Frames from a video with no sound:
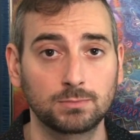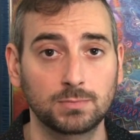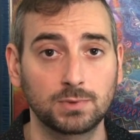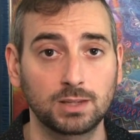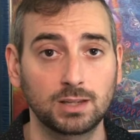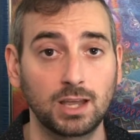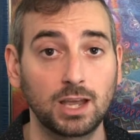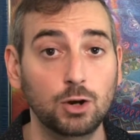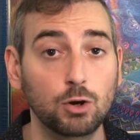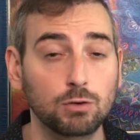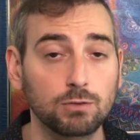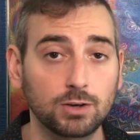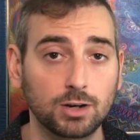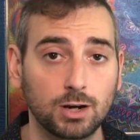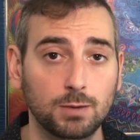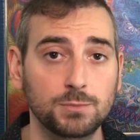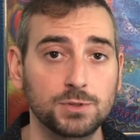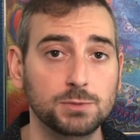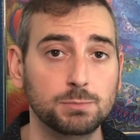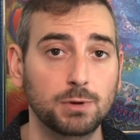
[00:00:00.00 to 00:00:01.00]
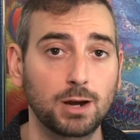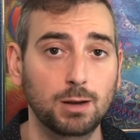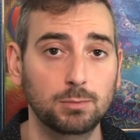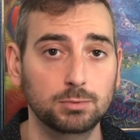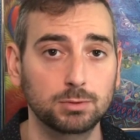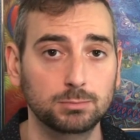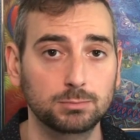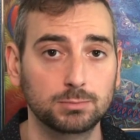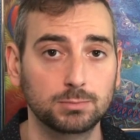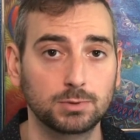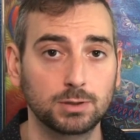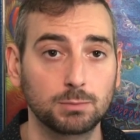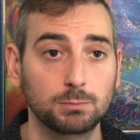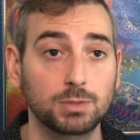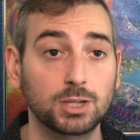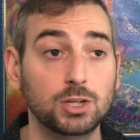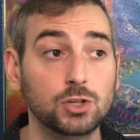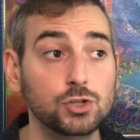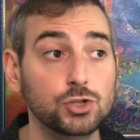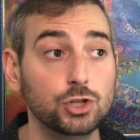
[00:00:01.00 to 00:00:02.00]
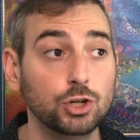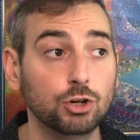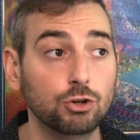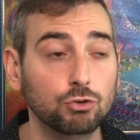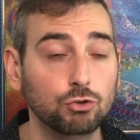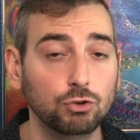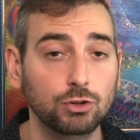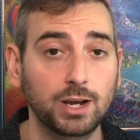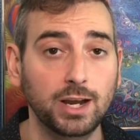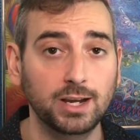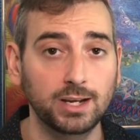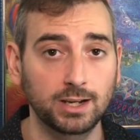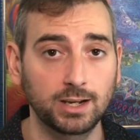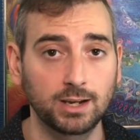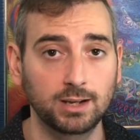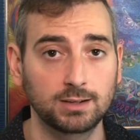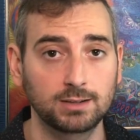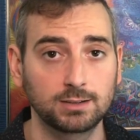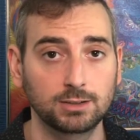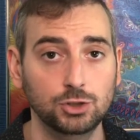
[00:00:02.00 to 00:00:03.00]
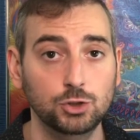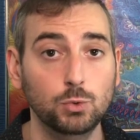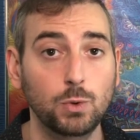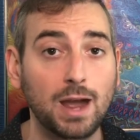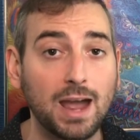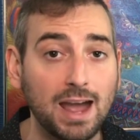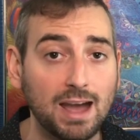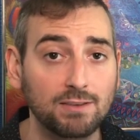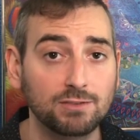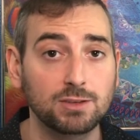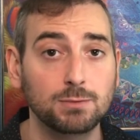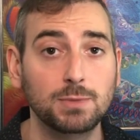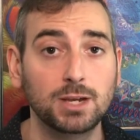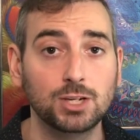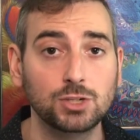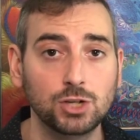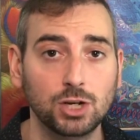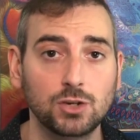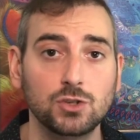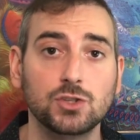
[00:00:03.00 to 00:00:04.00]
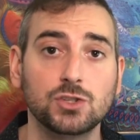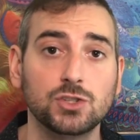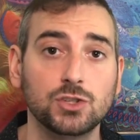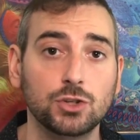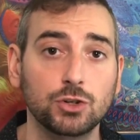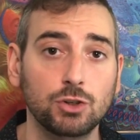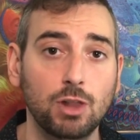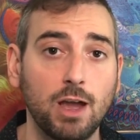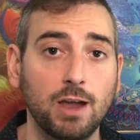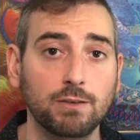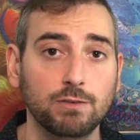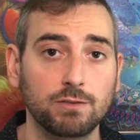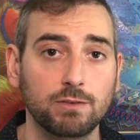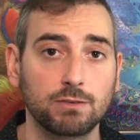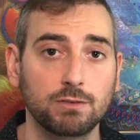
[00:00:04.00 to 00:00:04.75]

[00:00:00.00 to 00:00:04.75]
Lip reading: and overcome this problem because you're creating it. You have to make changes in your life.